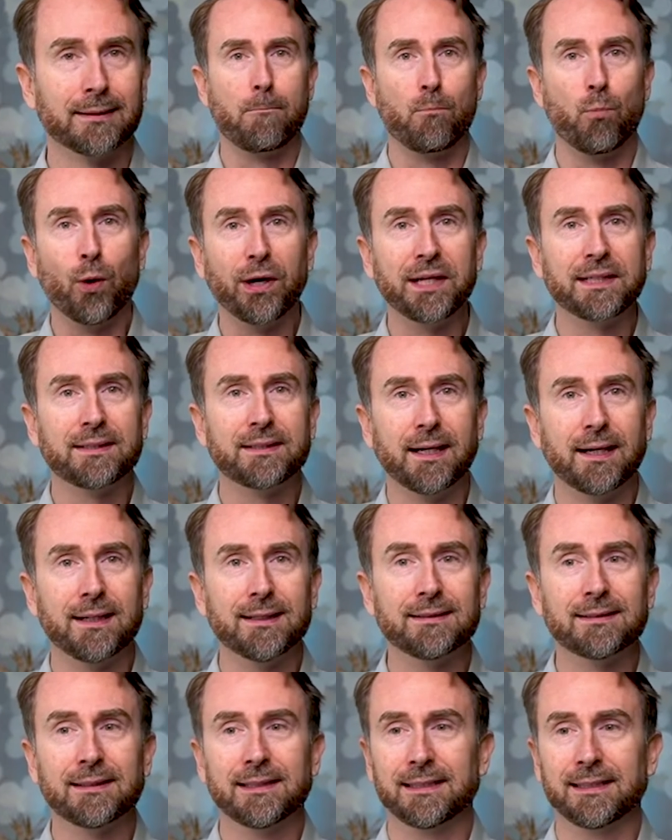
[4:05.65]
What it
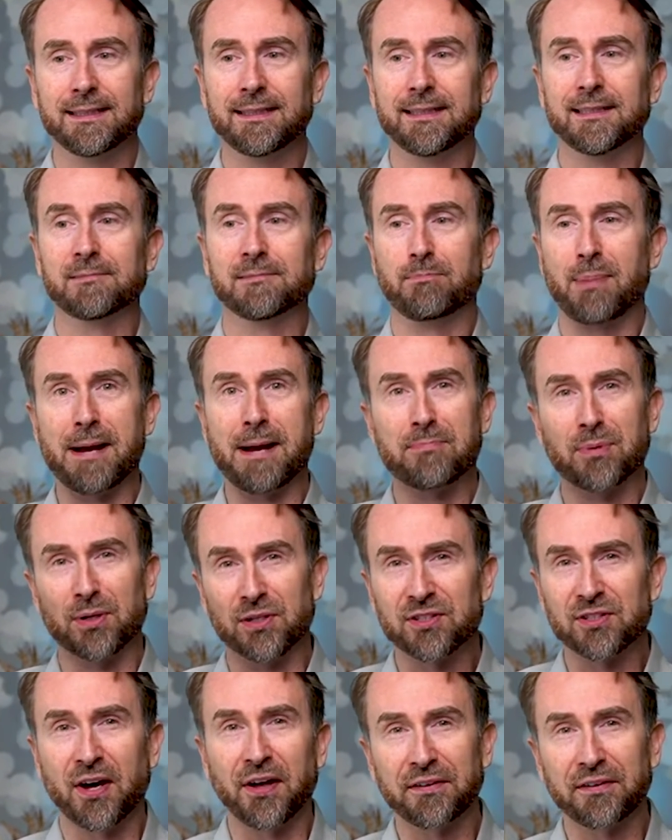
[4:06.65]
does is by
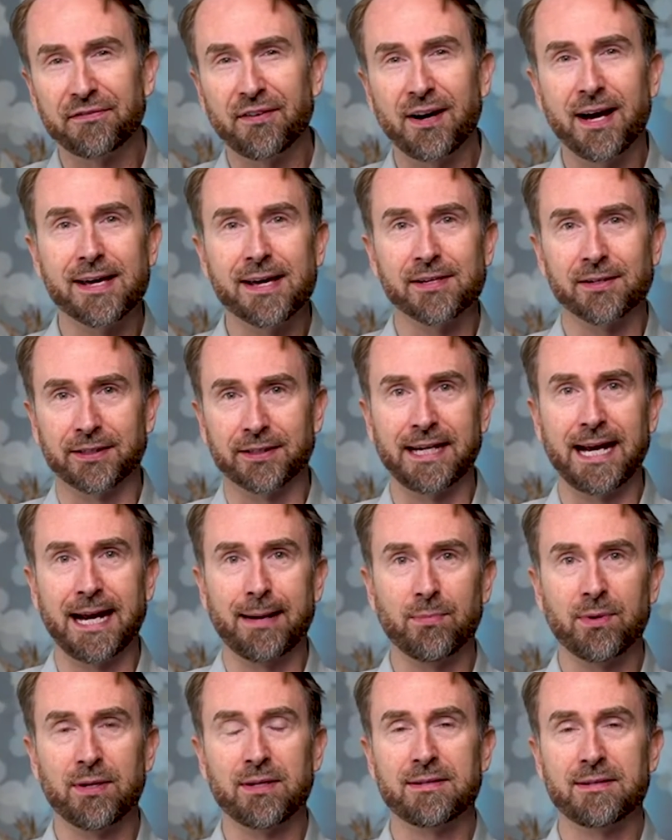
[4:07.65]
personifying your
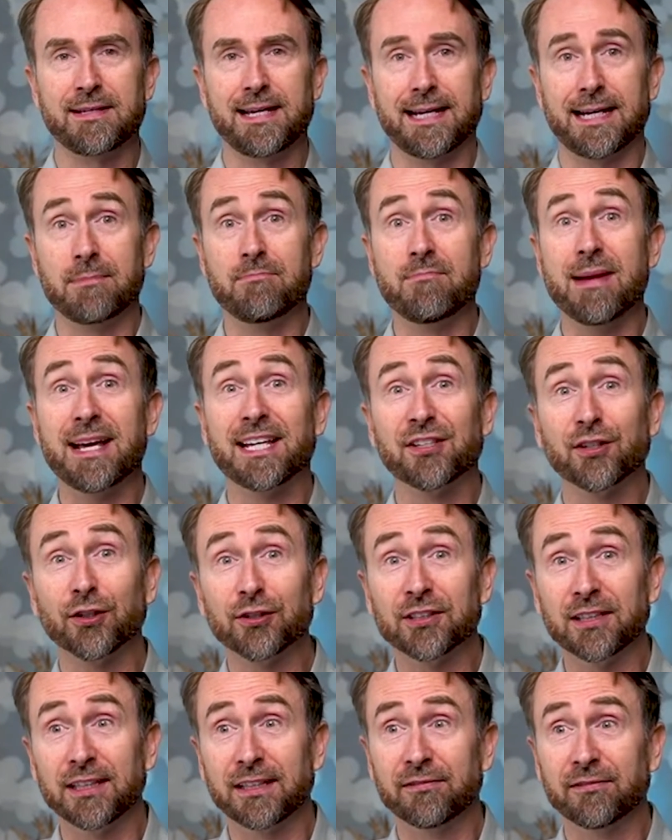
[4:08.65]
camera, it can make your
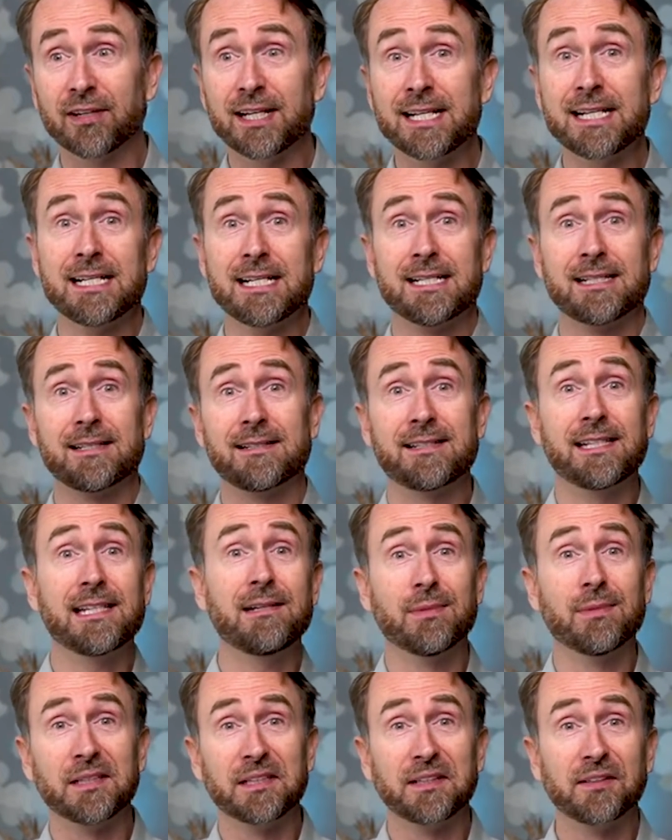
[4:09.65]
delivery
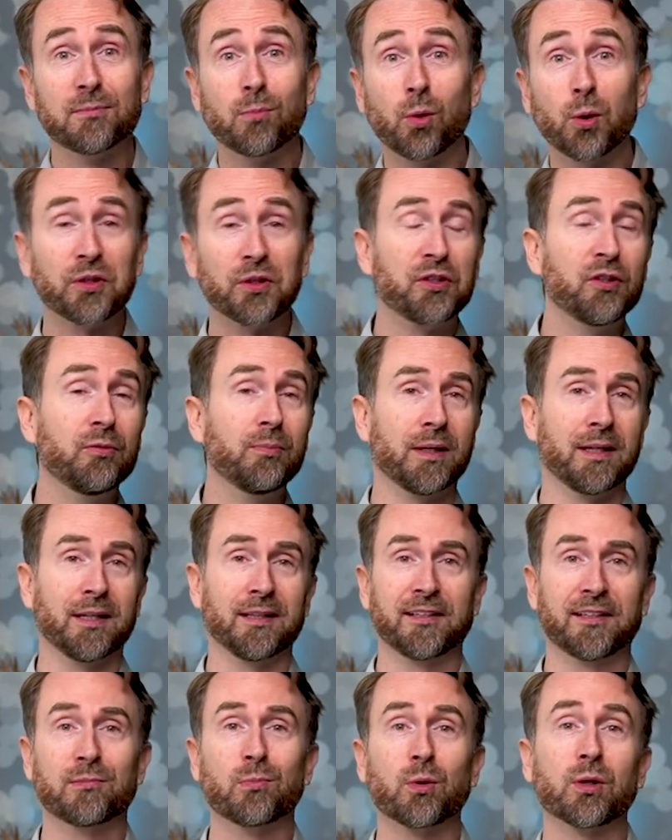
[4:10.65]
seem a little more human, a
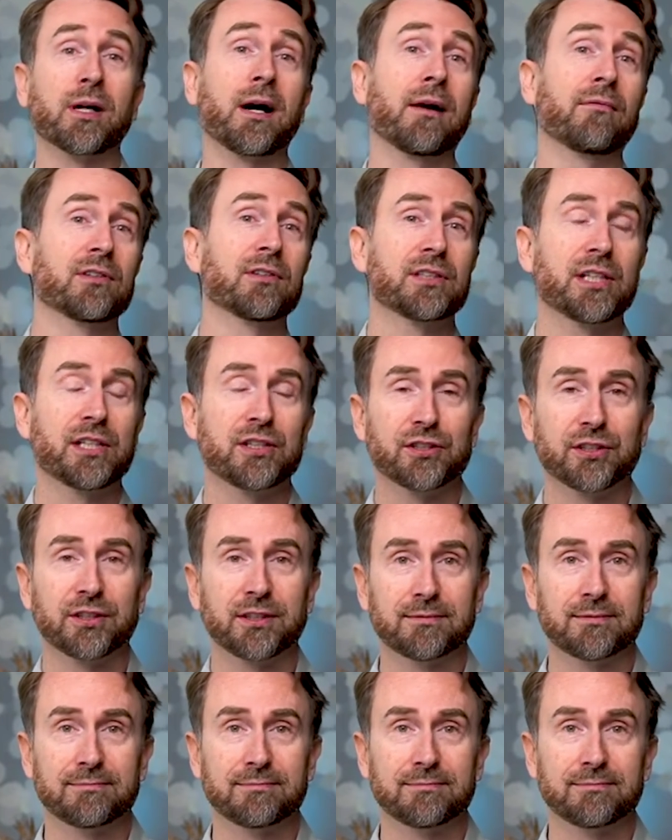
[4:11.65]
little more conversational.